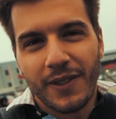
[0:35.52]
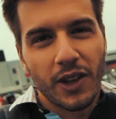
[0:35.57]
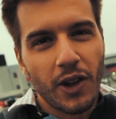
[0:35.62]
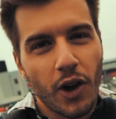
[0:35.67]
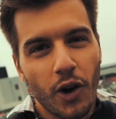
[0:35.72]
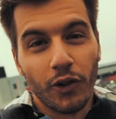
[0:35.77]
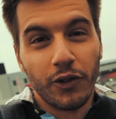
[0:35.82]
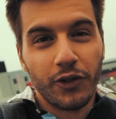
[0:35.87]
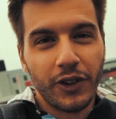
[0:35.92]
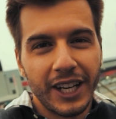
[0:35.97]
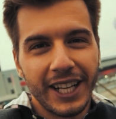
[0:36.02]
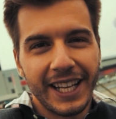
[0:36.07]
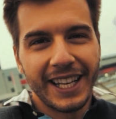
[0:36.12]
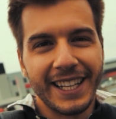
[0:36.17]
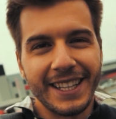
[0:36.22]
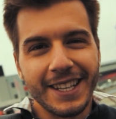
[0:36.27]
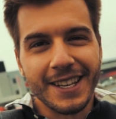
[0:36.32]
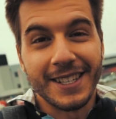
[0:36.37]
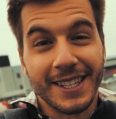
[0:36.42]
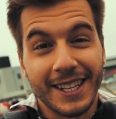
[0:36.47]
hopefully it
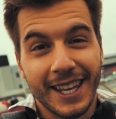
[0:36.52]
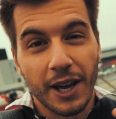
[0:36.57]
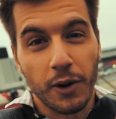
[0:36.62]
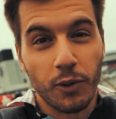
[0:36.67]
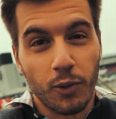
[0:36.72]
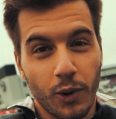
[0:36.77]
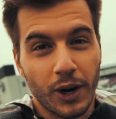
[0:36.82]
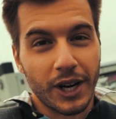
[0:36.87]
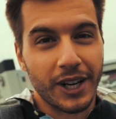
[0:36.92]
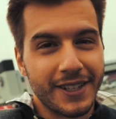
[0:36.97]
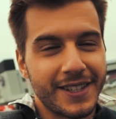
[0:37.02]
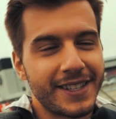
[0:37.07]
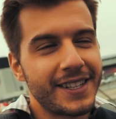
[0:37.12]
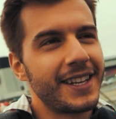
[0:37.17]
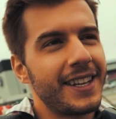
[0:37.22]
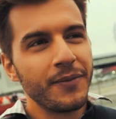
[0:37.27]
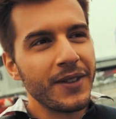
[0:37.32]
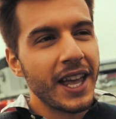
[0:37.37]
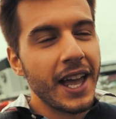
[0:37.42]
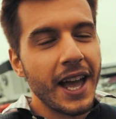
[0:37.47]
doesn't get worse.
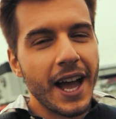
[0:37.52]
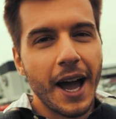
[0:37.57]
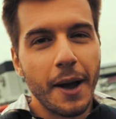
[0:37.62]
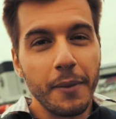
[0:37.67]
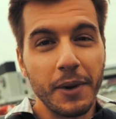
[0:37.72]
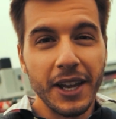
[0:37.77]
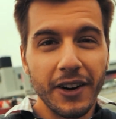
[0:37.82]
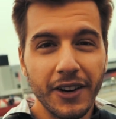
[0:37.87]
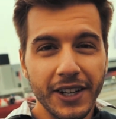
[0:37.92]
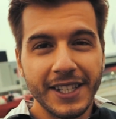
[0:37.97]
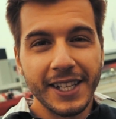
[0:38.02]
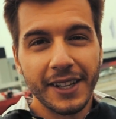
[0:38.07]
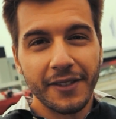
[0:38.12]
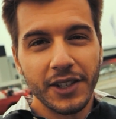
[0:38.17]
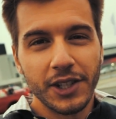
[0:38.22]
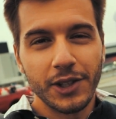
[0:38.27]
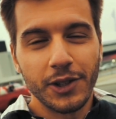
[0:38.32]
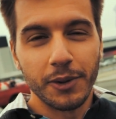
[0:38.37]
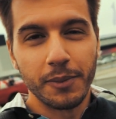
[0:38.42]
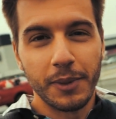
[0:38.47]
I'm here at
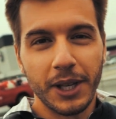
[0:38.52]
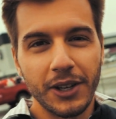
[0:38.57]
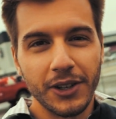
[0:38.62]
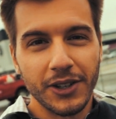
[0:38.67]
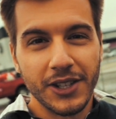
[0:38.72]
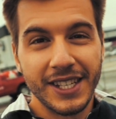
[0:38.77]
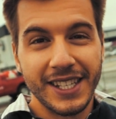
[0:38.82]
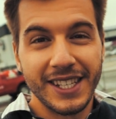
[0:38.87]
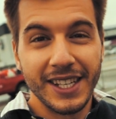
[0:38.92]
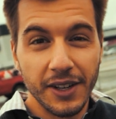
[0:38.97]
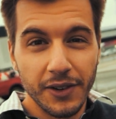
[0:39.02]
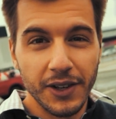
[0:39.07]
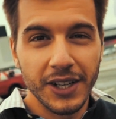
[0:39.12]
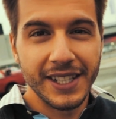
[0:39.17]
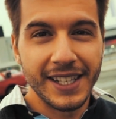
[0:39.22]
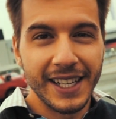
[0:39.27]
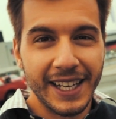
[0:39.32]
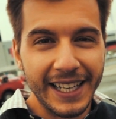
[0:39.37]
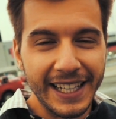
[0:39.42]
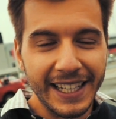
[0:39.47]
Silverstone because
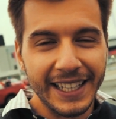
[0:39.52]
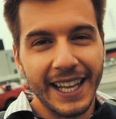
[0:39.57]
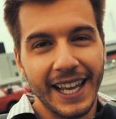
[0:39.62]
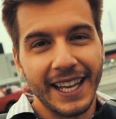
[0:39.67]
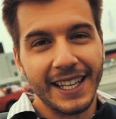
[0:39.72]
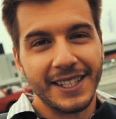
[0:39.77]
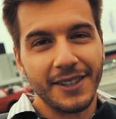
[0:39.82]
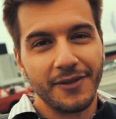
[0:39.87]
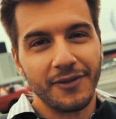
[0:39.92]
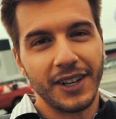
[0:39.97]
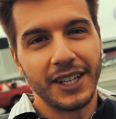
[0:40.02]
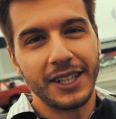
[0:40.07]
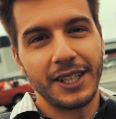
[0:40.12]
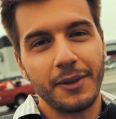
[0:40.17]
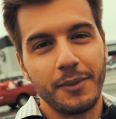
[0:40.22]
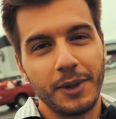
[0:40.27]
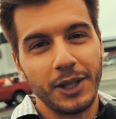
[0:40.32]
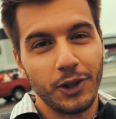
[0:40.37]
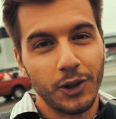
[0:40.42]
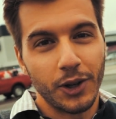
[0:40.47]
Series Elite has
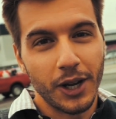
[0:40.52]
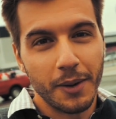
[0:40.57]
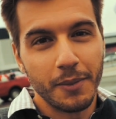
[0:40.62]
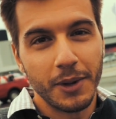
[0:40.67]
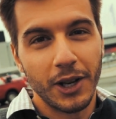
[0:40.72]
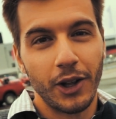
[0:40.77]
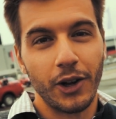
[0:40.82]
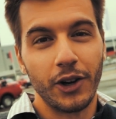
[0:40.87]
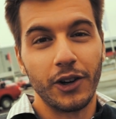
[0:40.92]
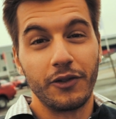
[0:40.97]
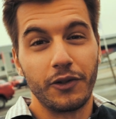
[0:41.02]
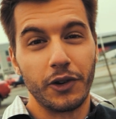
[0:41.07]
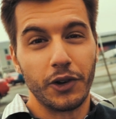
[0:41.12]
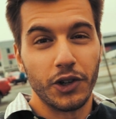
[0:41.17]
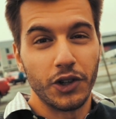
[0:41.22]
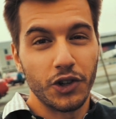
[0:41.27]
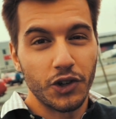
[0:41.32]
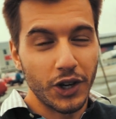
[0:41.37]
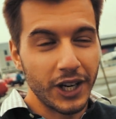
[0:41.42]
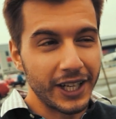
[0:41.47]
invited me to come along for a
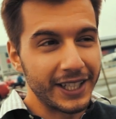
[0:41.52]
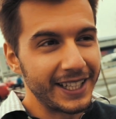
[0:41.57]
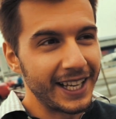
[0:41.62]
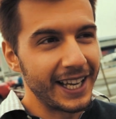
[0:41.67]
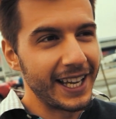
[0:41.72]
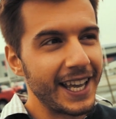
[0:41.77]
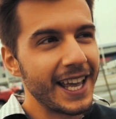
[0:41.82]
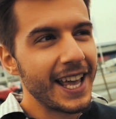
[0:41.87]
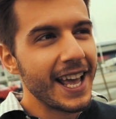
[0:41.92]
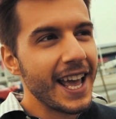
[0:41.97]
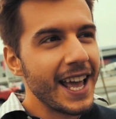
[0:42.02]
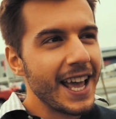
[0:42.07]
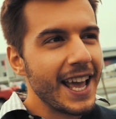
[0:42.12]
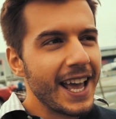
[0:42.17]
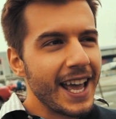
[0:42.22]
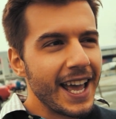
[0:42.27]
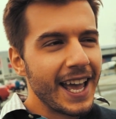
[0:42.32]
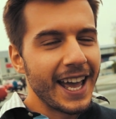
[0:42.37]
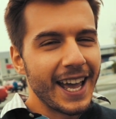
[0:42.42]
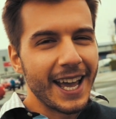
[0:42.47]
track day,
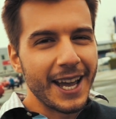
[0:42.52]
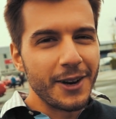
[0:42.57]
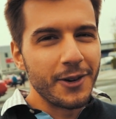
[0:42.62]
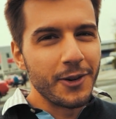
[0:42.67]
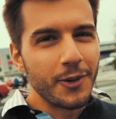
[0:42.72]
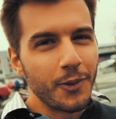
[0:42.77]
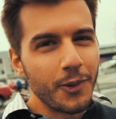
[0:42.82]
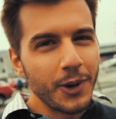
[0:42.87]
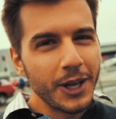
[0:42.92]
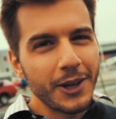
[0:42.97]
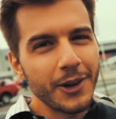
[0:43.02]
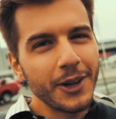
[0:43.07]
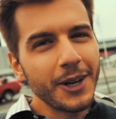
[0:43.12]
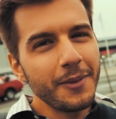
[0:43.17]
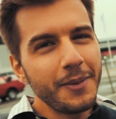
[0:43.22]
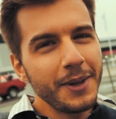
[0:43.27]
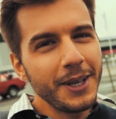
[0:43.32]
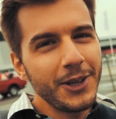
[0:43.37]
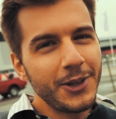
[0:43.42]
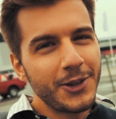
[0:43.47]
and we're gonna
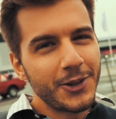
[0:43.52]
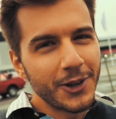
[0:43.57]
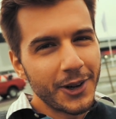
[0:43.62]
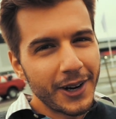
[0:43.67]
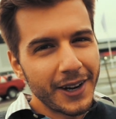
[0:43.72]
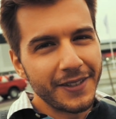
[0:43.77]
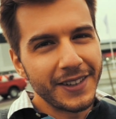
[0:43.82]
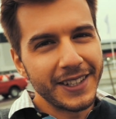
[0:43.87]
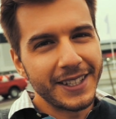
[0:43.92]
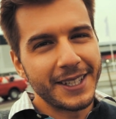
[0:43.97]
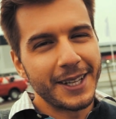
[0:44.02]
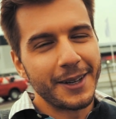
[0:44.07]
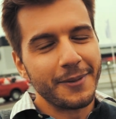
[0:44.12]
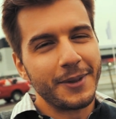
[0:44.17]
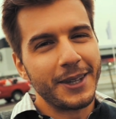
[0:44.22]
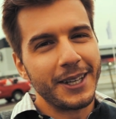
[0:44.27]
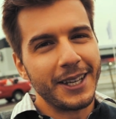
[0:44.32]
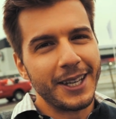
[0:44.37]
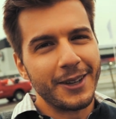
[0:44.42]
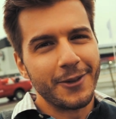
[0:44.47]
be driving
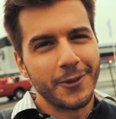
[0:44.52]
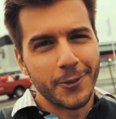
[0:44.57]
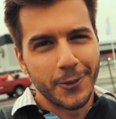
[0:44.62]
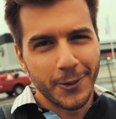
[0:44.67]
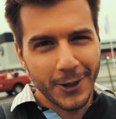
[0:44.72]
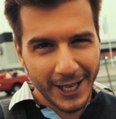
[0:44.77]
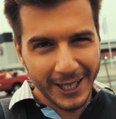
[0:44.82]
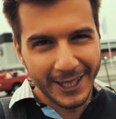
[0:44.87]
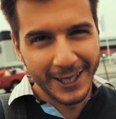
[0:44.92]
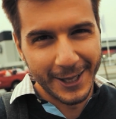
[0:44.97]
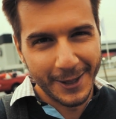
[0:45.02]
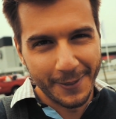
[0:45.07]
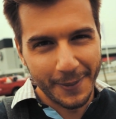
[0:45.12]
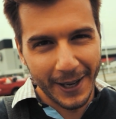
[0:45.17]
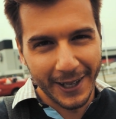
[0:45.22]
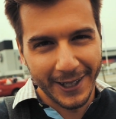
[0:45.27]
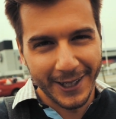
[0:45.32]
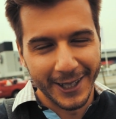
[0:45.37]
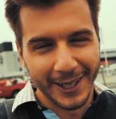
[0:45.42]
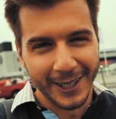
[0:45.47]
something rather
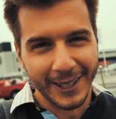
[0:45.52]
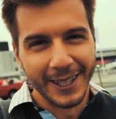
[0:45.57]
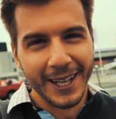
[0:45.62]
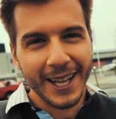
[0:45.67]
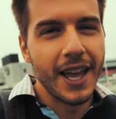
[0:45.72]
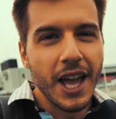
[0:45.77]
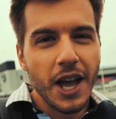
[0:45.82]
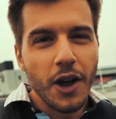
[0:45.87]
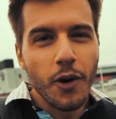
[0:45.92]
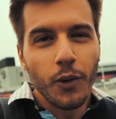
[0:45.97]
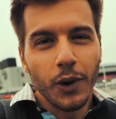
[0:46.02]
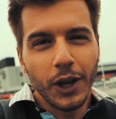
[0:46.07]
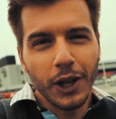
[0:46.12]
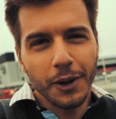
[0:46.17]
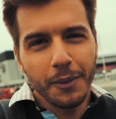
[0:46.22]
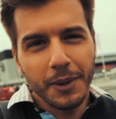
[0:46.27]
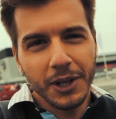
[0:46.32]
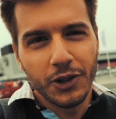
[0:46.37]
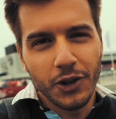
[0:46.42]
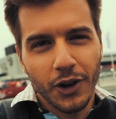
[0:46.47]
special. We're
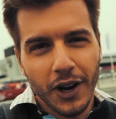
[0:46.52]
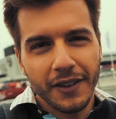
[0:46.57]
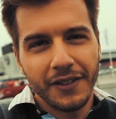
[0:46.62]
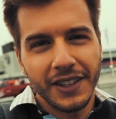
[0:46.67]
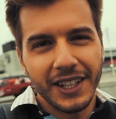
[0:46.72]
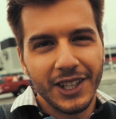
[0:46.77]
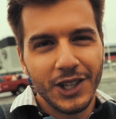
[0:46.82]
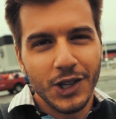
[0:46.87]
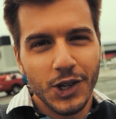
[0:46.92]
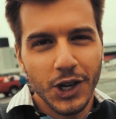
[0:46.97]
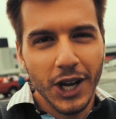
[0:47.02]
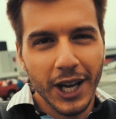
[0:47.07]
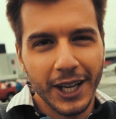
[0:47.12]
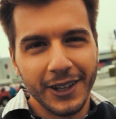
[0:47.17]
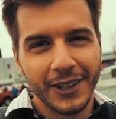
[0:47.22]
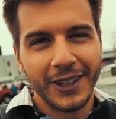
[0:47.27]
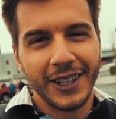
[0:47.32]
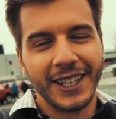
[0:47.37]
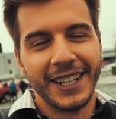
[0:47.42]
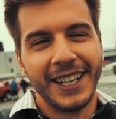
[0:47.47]
gonna be driving a
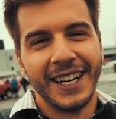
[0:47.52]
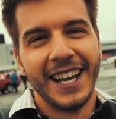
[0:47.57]
Jaguar